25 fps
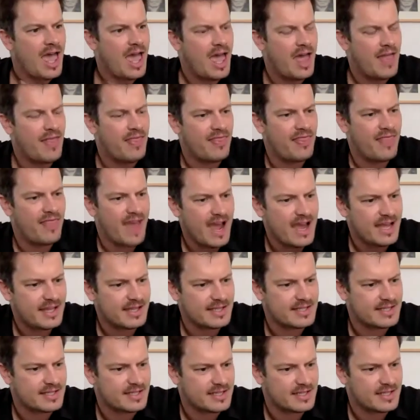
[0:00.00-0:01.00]
and
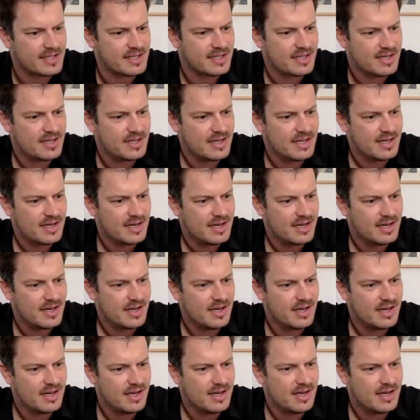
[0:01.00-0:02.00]
that's
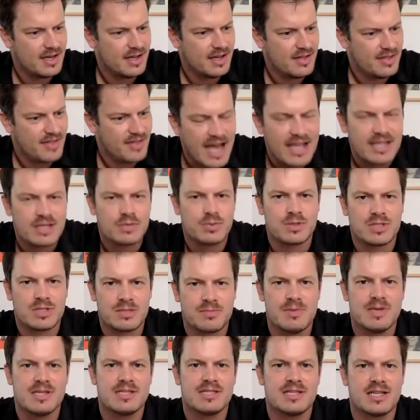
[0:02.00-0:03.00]
what's
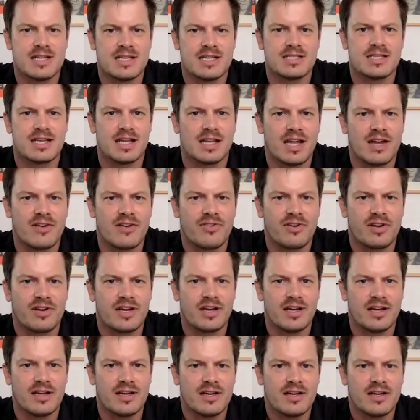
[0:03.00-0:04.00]
missing in South
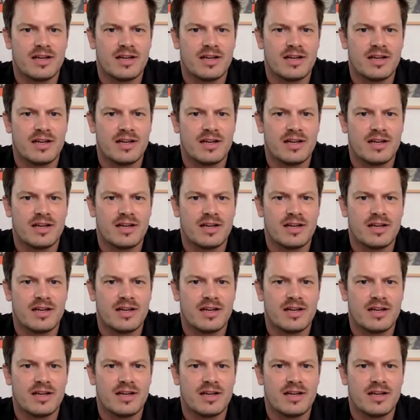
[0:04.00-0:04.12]
Africa.